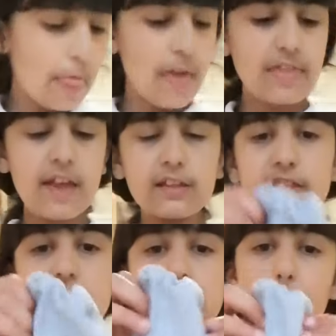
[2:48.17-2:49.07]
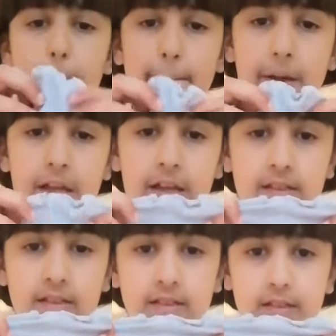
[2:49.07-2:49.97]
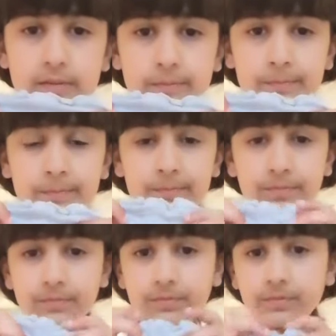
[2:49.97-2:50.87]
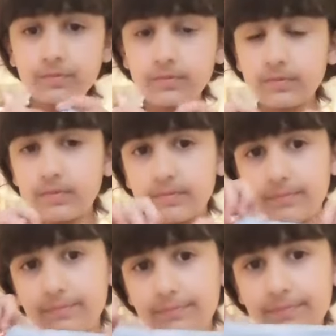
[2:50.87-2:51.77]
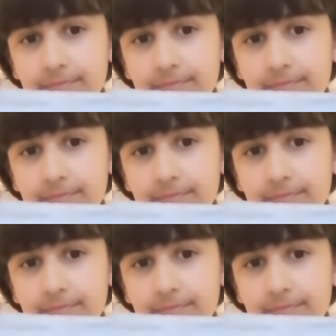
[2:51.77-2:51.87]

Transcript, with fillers: then there's these pants. Wait, can I just grab...